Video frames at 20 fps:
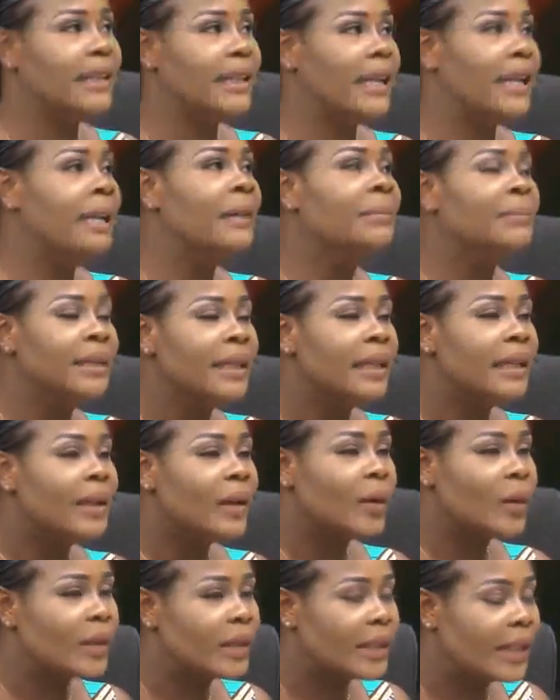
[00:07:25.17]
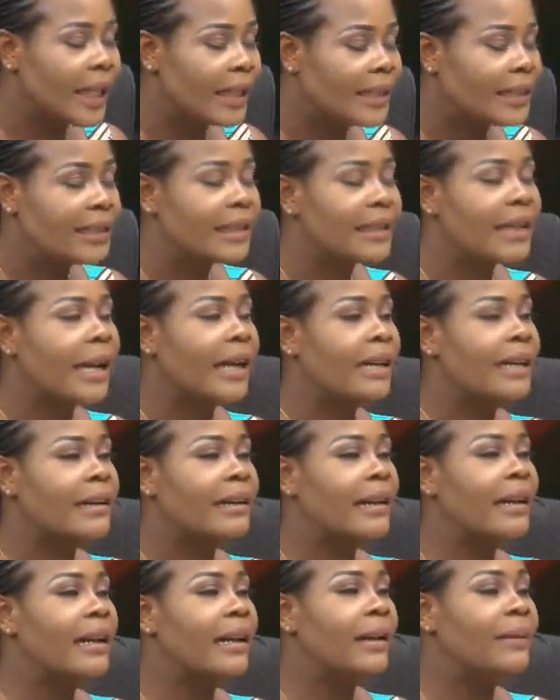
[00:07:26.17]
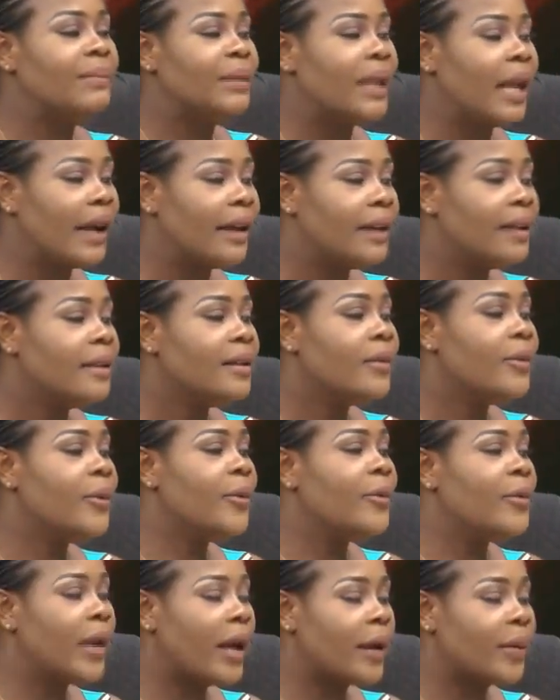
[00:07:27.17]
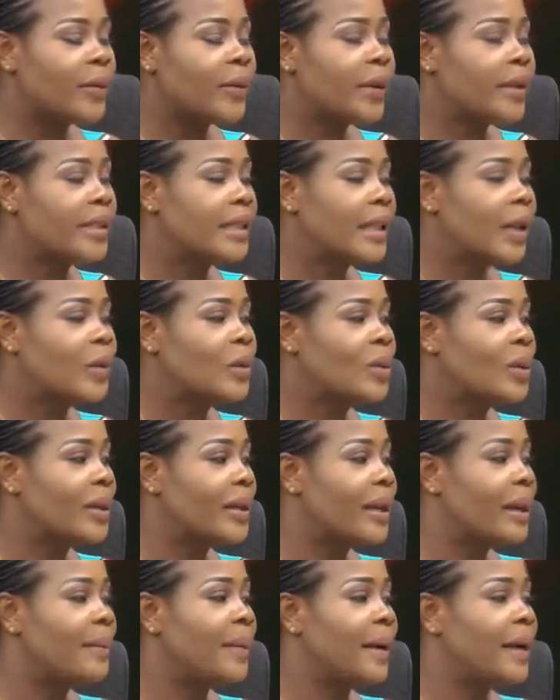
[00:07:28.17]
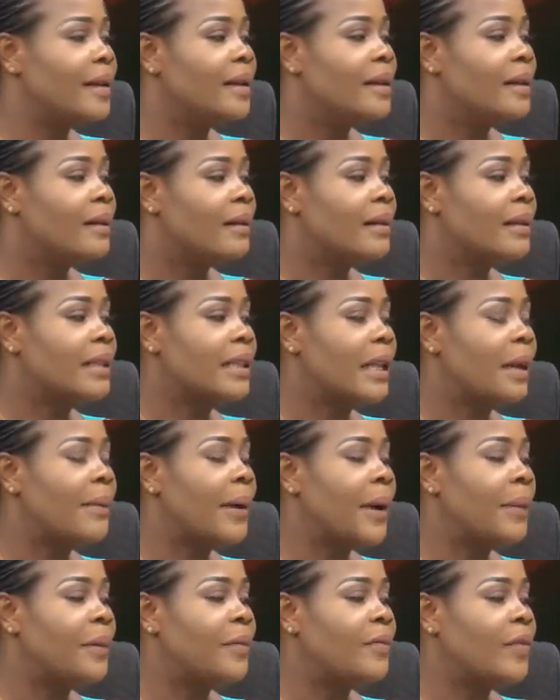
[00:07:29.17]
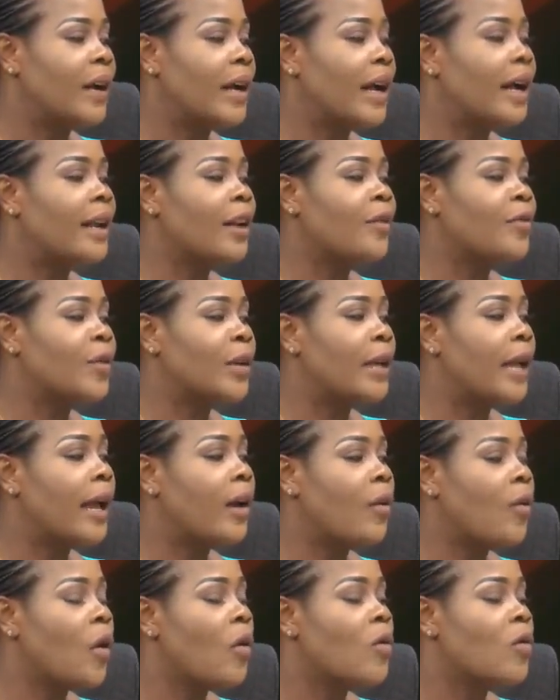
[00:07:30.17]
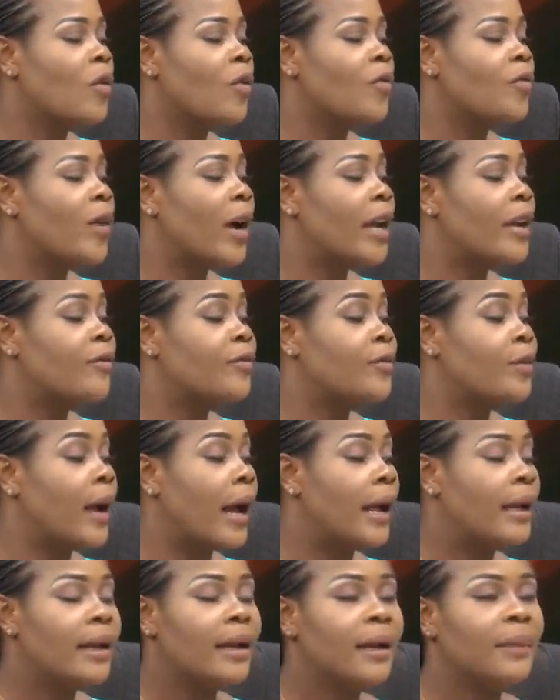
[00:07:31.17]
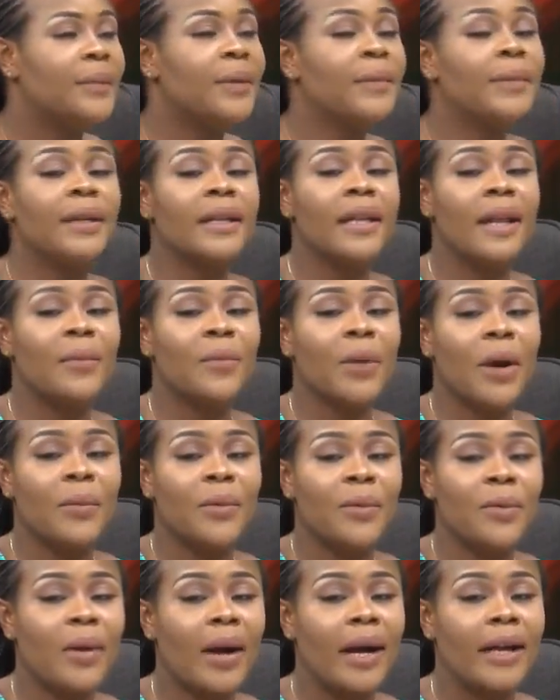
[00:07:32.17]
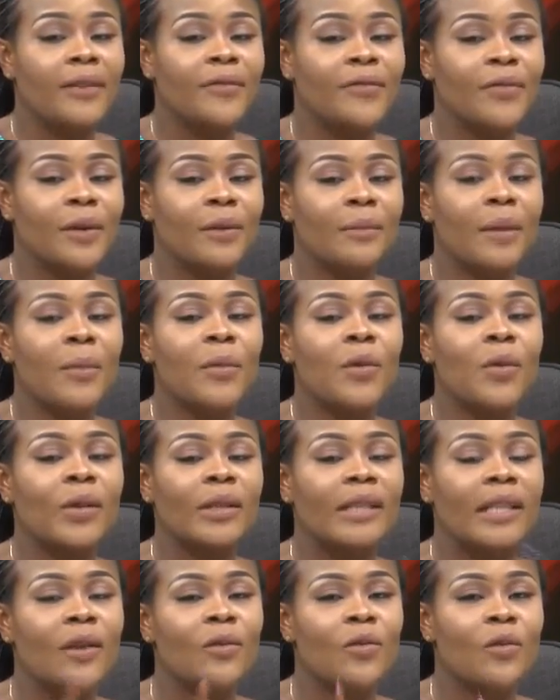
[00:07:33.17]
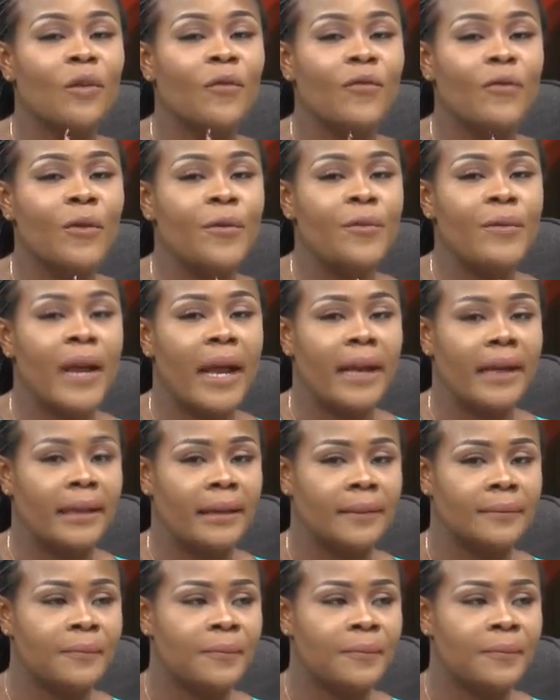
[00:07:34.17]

there. What's your trick a crab? Yeah. We are no Asian sorry about. Yeah, we can't. Asian for Ghana for ya you come crossfire fra. Me me the mo amu kwa ifron. Mo amu kose crossfire ni ane.